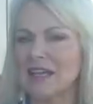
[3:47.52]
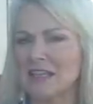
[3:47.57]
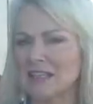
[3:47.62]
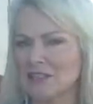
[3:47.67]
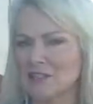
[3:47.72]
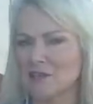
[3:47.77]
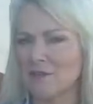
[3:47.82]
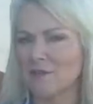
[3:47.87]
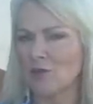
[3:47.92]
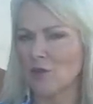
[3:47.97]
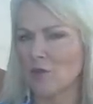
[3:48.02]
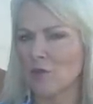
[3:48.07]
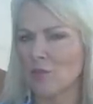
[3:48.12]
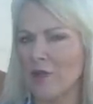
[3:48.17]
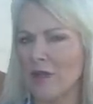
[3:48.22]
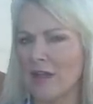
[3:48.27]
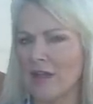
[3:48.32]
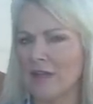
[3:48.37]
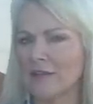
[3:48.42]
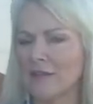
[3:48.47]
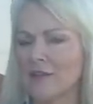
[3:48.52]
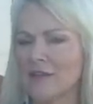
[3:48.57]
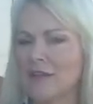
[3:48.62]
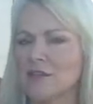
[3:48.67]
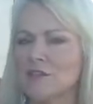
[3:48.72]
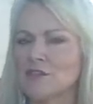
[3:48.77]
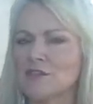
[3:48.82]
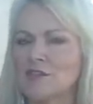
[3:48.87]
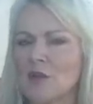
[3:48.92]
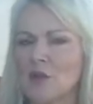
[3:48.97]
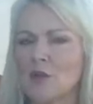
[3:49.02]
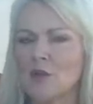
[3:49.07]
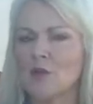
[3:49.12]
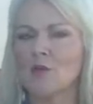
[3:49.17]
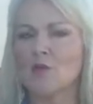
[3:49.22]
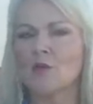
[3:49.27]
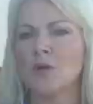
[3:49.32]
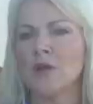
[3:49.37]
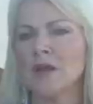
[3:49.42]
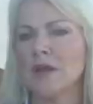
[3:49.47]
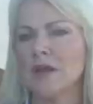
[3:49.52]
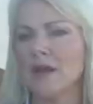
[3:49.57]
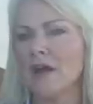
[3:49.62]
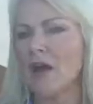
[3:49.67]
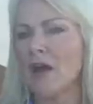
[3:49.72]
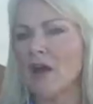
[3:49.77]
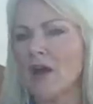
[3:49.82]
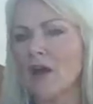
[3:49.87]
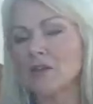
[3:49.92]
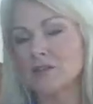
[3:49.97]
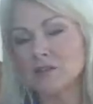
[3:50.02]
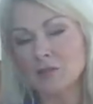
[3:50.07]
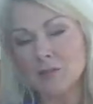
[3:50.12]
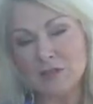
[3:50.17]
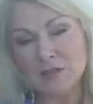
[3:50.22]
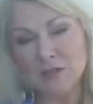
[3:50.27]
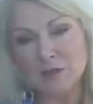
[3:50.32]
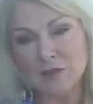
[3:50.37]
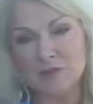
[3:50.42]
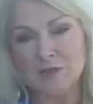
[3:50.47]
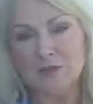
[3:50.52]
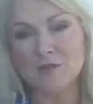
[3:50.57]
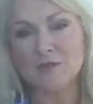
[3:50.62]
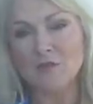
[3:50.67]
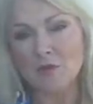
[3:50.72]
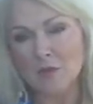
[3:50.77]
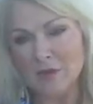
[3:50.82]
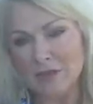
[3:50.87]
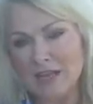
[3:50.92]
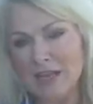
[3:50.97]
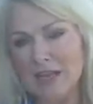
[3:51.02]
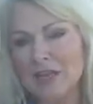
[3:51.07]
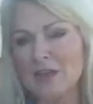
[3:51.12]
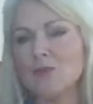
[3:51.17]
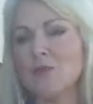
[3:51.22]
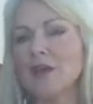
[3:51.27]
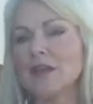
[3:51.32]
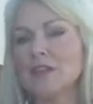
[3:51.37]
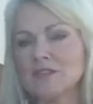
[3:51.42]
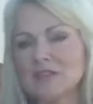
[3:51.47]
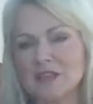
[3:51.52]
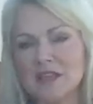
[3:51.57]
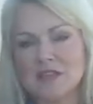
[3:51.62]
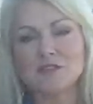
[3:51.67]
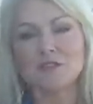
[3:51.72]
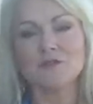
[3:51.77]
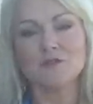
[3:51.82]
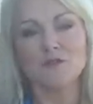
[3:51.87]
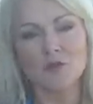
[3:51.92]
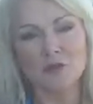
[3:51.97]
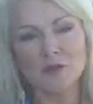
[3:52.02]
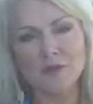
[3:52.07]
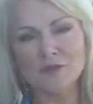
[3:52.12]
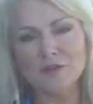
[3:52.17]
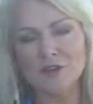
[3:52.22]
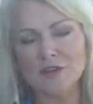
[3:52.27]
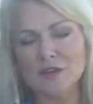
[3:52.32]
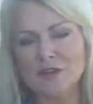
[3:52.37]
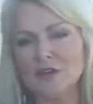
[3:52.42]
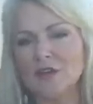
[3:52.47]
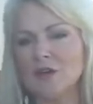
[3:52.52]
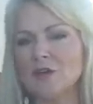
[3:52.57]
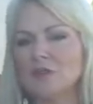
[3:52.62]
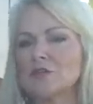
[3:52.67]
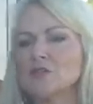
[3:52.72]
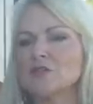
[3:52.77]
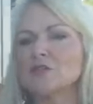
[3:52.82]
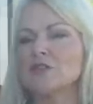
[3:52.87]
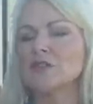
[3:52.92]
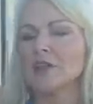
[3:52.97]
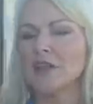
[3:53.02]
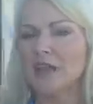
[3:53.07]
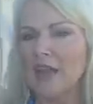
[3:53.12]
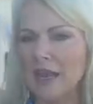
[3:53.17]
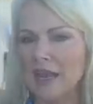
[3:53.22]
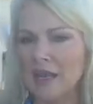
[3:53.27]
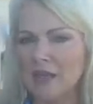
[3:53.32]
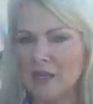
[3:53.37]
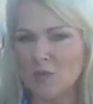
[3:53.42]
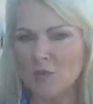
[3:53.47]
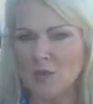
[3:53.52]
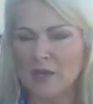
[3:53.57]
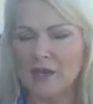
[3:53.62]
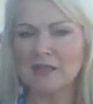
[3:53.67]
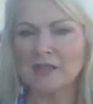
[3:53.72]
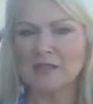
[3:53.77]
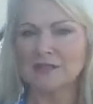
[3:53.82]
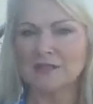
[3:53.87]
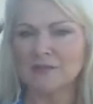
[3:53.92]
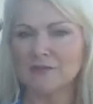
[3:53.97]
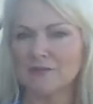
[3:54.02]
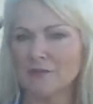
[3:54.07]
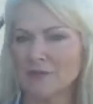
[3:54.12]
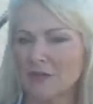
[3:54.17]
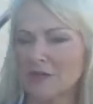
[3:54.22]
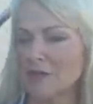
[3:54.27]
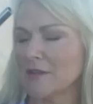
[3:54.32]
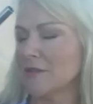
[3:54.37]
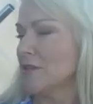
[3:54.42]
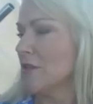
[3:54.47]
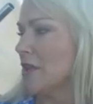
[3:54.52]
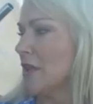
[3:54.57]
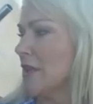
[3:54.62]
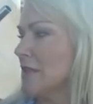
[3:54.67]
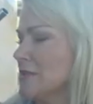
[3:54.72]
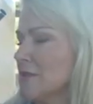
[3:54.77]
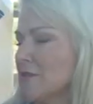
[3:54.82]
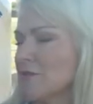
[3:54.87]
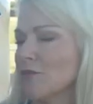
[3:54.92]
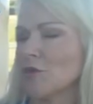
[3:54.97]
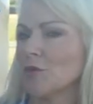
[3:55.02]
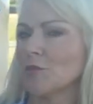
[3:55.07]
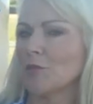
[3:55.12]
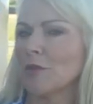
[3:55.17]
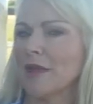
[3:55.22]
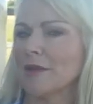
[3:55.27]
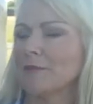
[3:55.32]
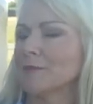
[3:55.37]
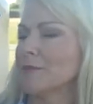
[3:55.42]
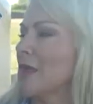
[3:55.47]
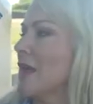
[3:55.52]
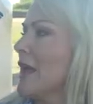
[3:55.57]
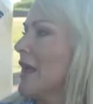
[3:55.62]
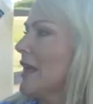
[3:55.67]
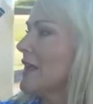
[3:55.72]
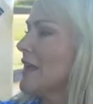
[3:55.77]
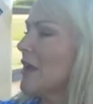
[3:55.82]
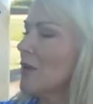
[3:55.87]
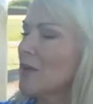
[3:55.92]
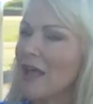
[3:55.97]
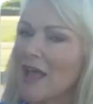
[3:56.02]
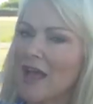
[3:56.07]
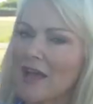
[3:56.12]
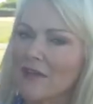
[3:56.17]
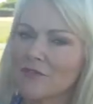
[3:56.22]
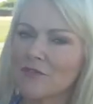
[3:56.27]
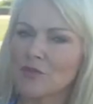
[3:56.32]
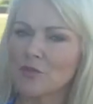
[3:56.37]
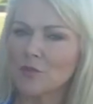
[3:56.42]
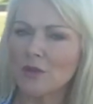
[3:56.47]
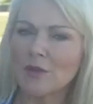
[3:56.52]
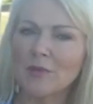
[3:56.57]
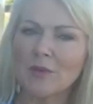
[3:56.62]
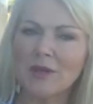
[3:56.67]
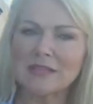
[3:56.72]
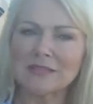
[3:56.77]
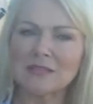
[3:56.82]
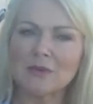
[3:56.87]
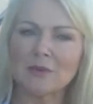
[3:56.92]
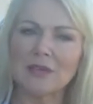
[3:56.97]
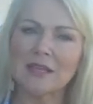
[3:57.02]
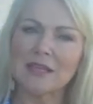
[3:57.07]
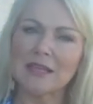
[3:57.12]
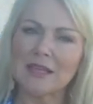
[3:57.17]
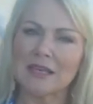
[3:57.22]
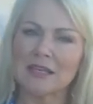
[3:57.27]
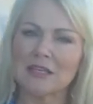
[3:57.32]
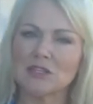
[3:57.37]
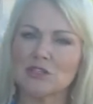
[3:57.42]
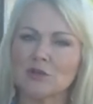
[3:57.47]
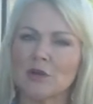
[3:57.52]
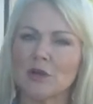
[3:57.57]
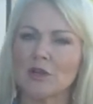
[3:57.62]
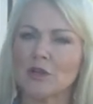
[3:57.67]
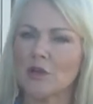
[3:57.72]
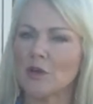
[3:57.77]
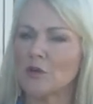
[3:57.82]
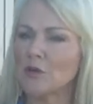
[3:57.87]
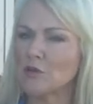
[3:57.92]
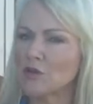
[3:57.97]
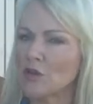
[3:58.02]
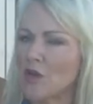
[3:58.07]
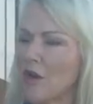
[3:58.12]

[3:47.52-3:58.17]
is the floor plan. So I'll also be doing the 4081, so that's a 40 foot coach. 81 is the, the is the floor plan. Now we have three ways that we can get into our coach.